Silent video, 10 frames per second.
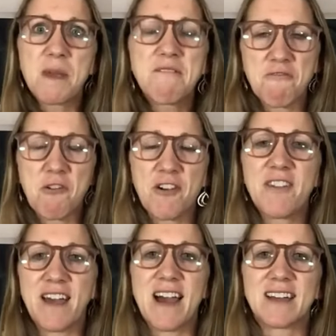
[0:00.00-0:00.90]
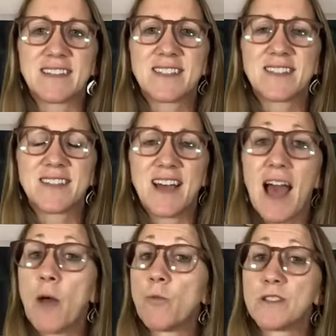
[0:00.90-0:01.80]
before that,
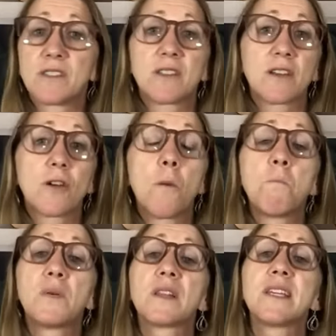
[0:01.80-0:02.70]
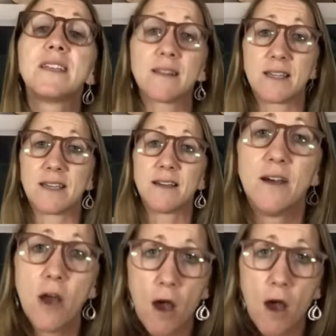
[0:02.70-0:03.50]
I was completely